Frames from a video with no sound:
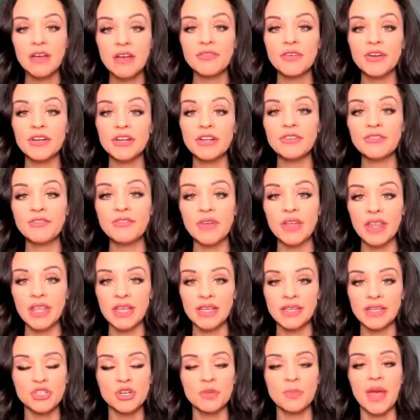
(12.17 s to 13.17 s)
for your
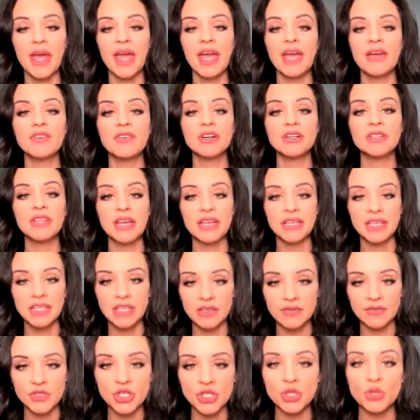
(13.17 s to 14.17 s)
feelings, your behavior that
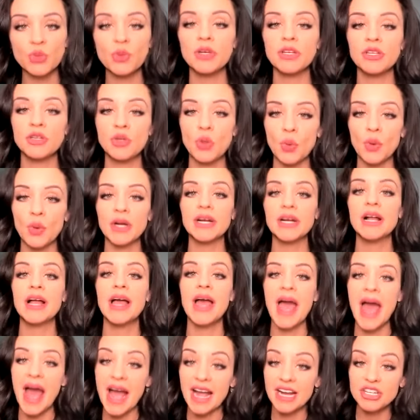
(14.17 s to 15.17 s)
gives you your
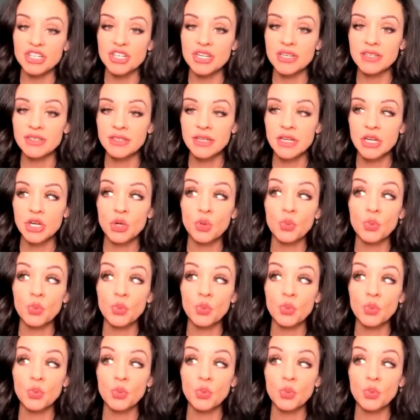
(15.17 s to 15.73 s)
action.